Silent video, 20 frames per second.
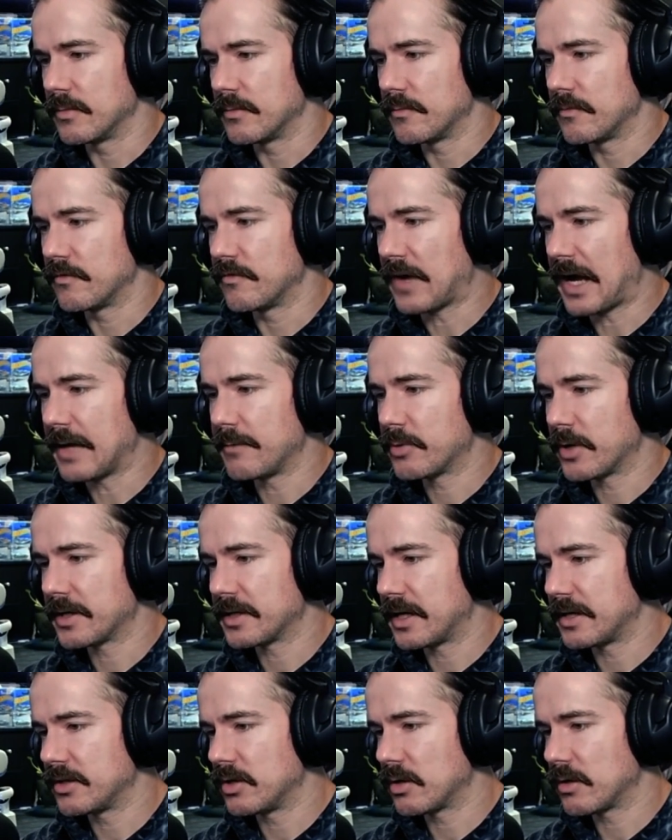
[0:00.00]
Vibrate
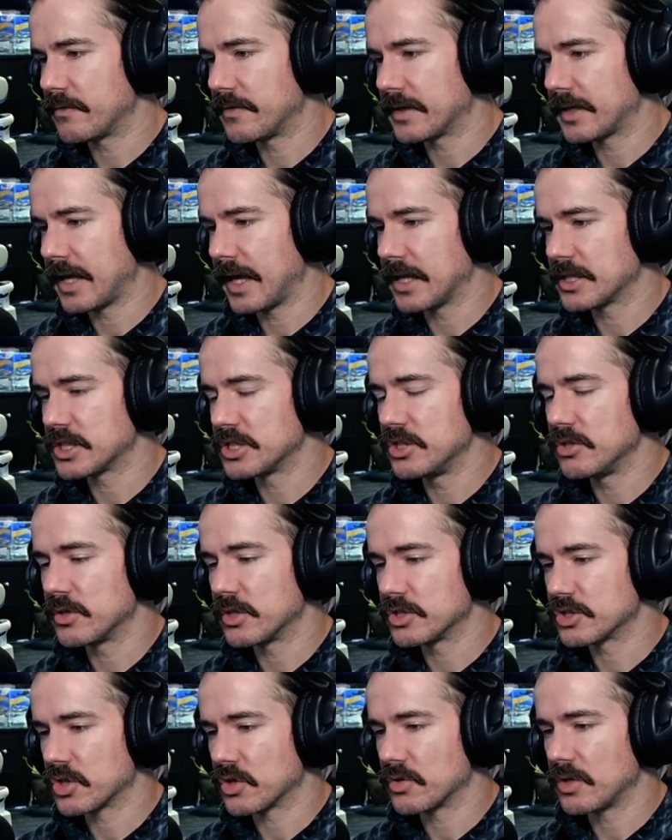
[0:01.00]
on notification, you can
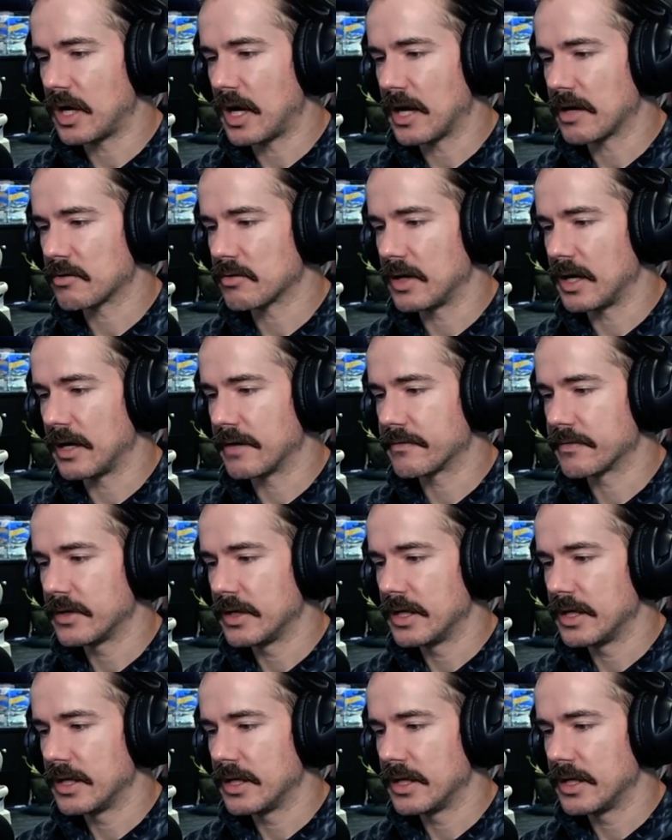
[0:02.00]
turn on or off.